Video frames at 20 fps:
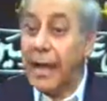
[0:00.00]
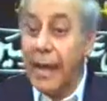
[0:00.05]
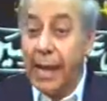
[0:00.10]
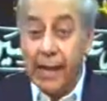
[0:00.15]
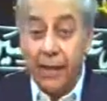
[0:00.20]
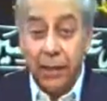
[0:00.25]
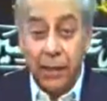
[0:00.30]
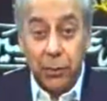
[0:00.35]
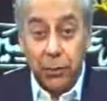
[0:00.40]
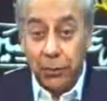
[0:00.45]

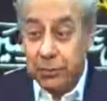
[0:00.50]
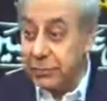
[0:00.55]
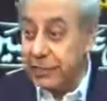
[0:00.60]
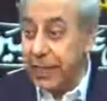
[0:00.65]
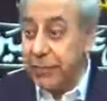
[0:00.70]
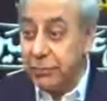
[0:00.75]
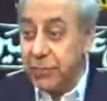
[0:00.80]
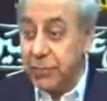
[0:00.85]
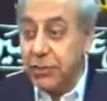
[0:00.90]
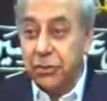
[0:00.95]
And he was
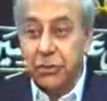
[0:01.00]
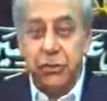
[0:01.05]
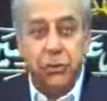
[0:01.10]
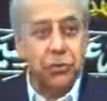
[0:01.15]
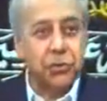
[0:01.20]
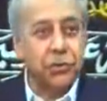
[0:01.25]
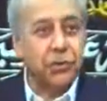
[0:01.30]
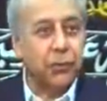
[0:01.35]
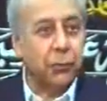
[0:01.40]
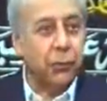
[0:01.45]
tempted to
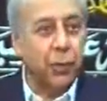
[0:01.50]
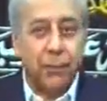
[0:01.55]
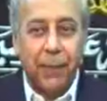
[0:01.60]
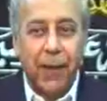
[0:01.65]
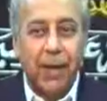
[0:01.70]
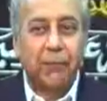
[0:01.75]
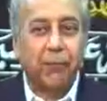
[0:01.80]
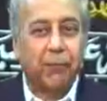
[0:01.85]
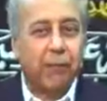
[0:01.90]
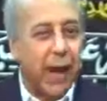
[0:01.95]
use the whip
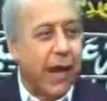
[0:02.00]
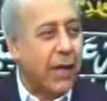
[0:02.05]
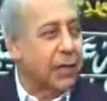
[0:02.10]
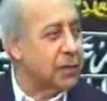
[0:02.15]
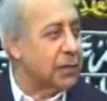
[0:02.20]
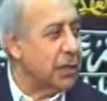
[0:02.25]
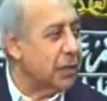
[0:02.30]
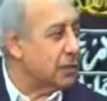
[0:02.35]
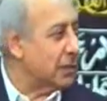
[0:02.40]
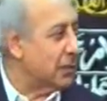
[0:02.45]
and
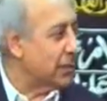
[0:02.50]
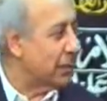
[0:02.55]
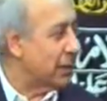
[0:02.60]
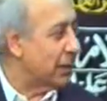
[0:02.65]
raised it.